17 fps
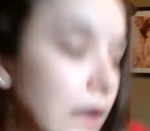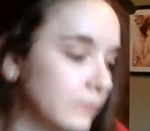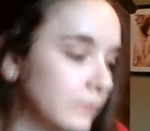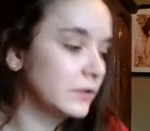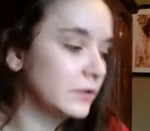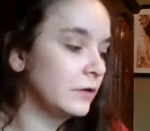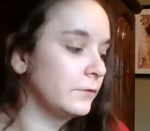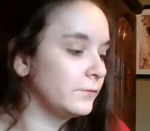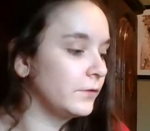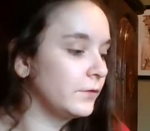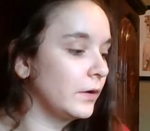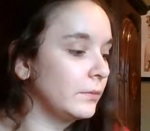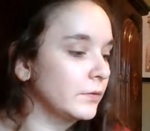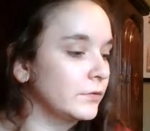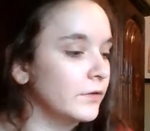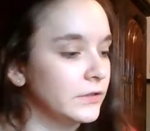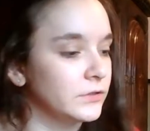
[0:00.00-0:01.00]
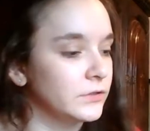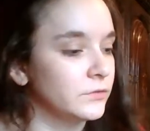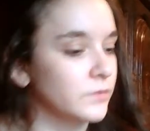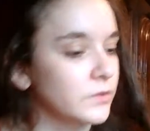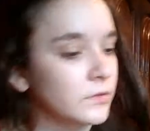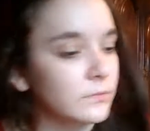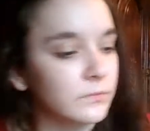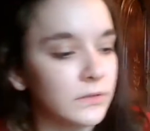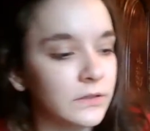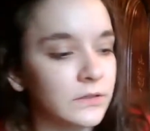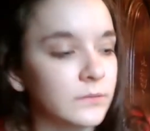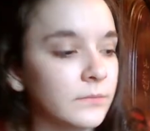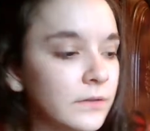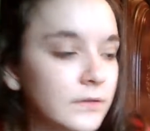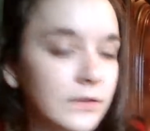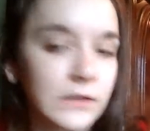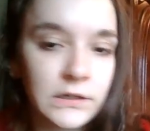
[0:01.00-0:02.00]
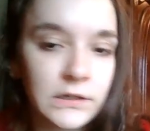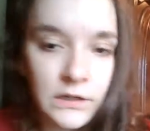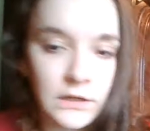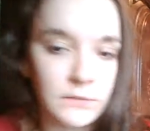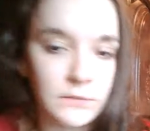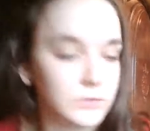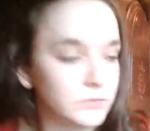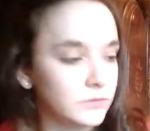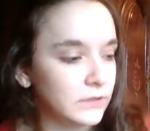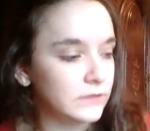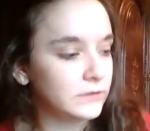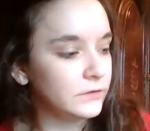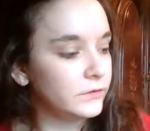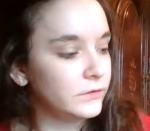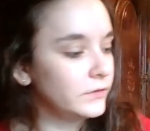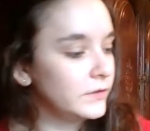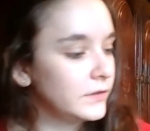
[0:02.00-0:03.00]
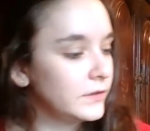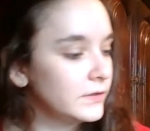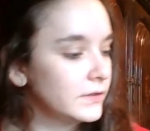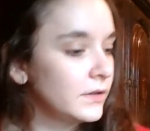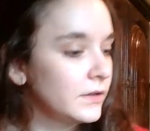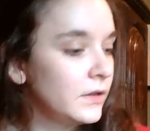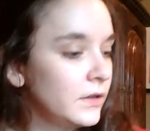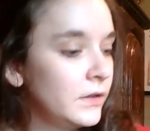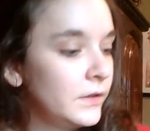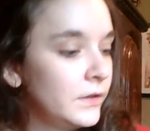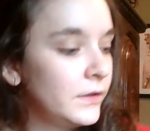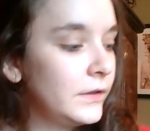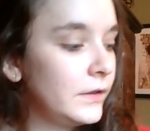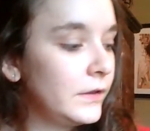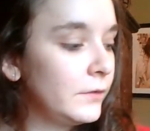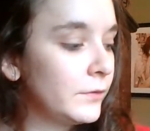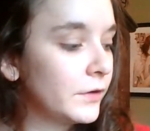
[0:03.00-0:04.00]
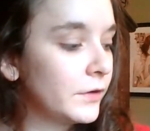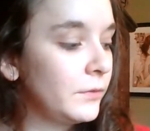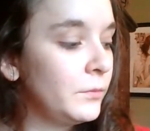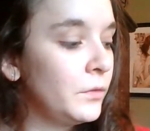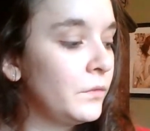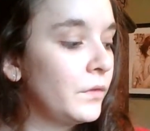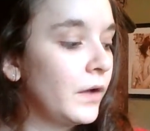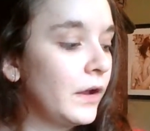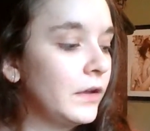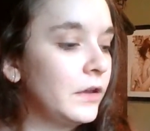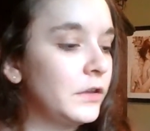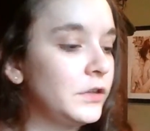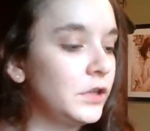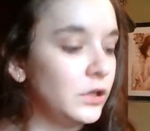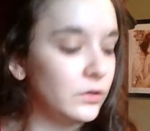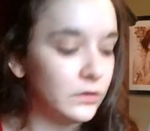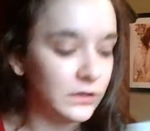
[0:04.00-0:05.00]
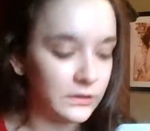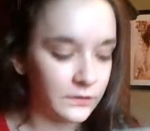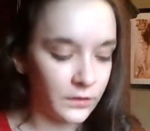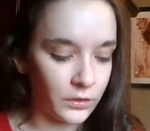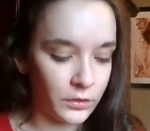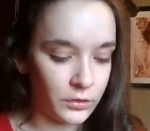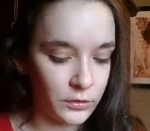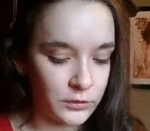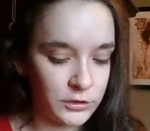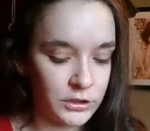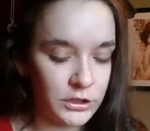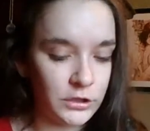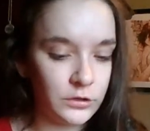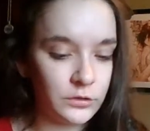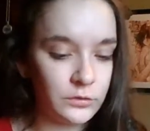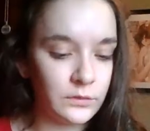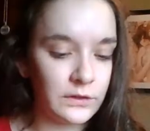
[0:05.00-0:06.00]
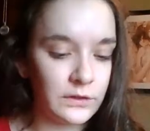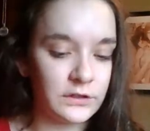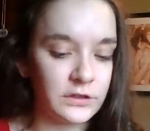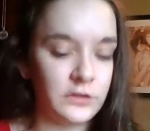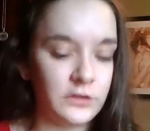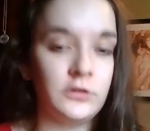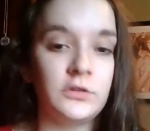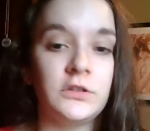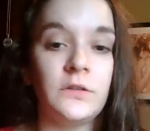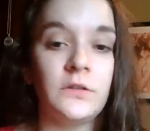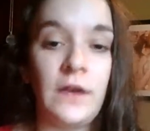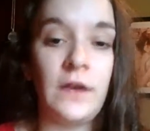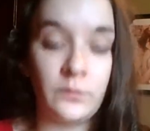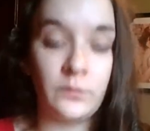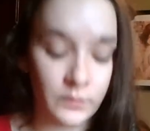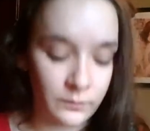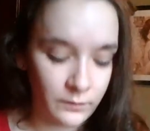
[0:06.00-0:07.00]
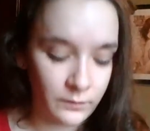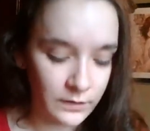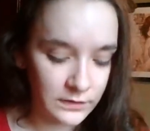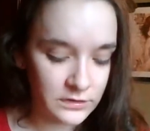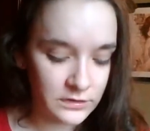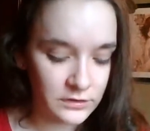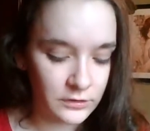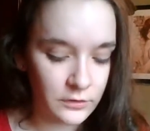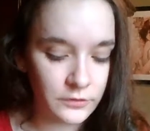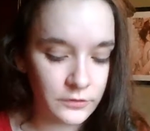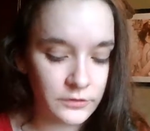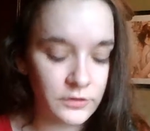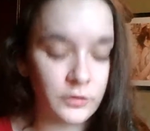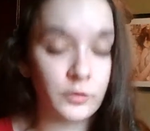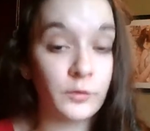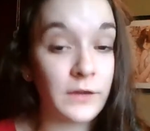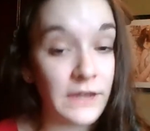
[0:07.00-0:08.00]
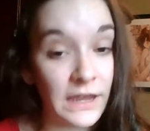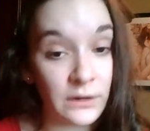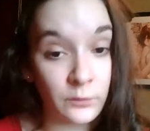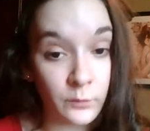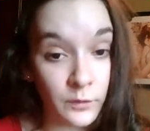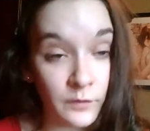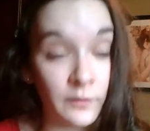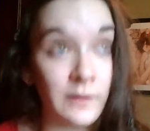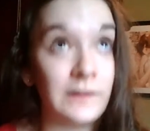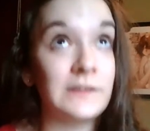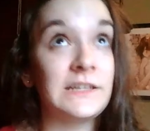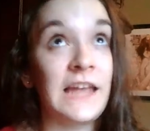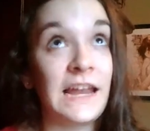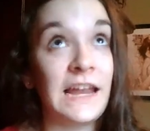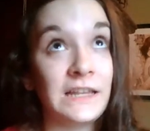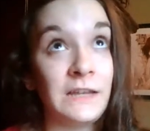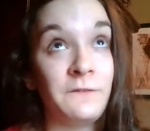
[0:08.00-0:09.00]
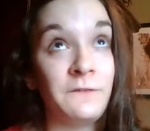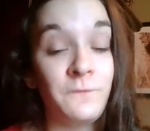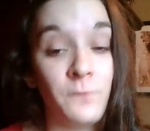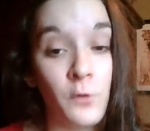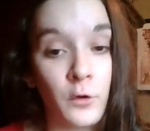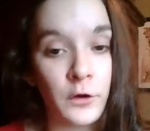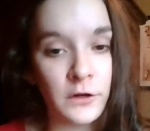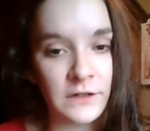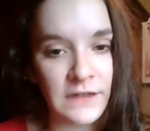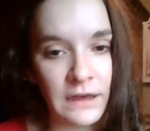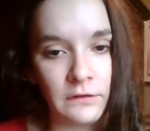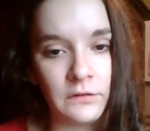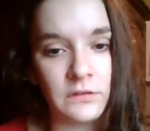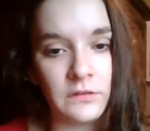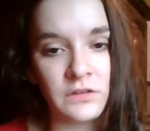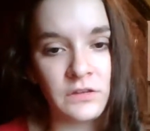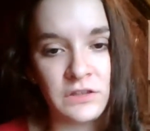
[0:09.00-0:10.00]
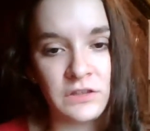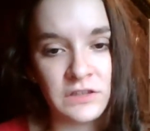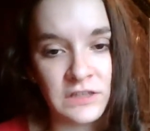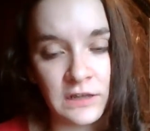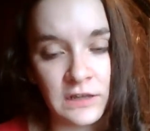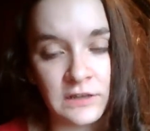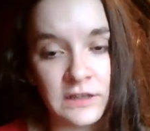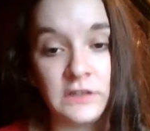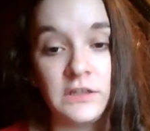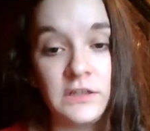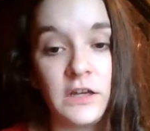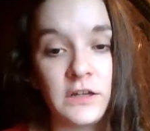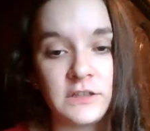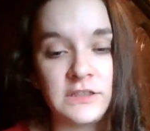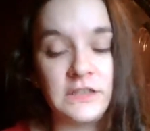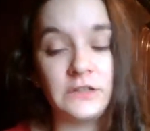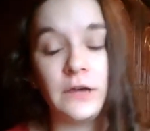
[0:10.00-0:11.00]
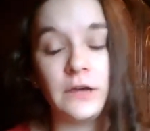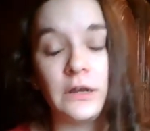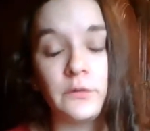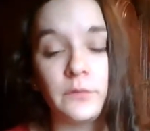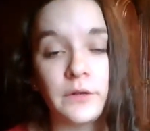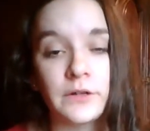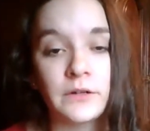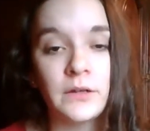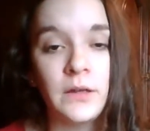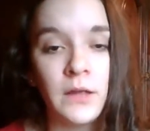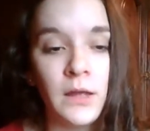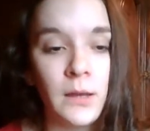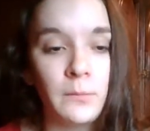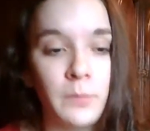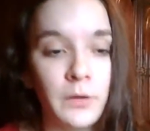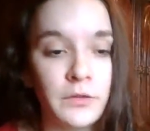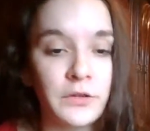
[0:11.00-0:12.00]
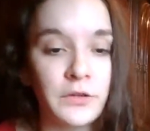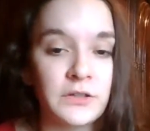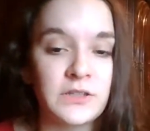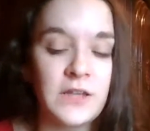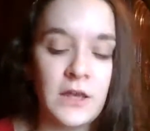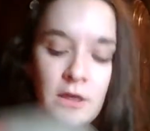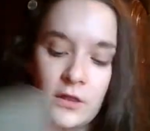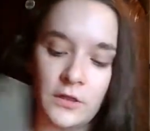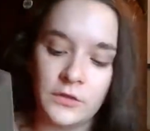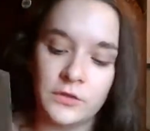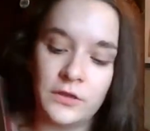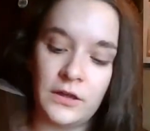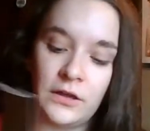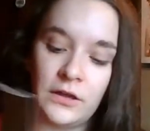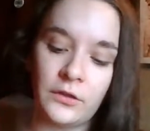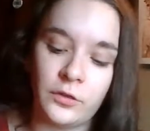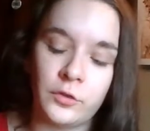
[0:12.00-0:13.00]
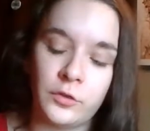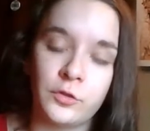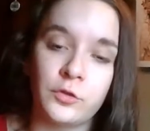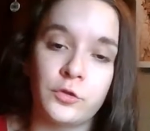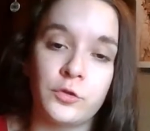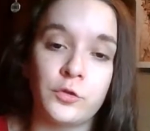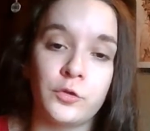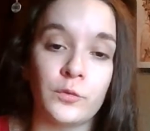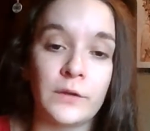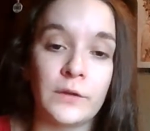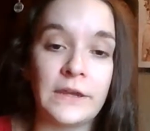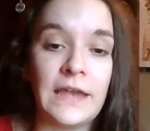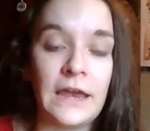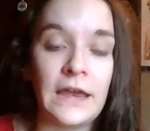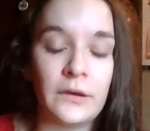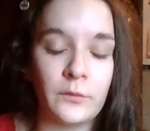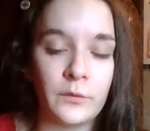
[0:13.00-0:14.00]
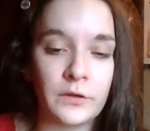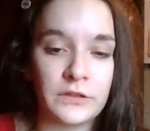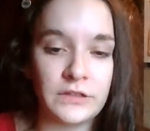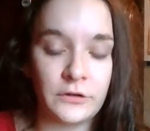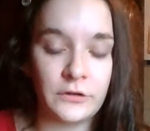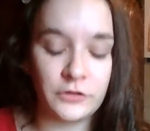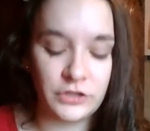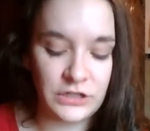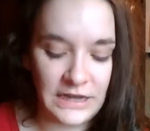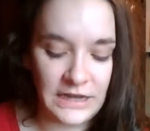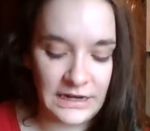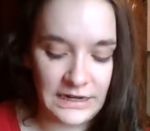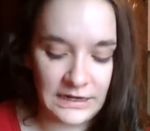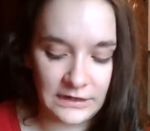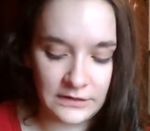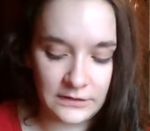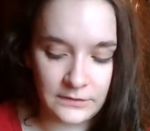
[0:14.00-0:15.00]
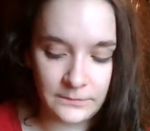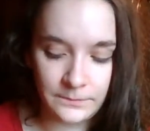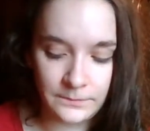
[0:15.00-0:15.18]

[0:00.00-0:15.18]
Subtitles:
I'm just gonna throw them across the room because I'm just like, I'm too do this. And then we're gonna move on to the two exclusive Edward ones. So there's 3 Edward, well, technically 4 counting the Tuxedo Edward, but there's the 3 Edwards that are genetic,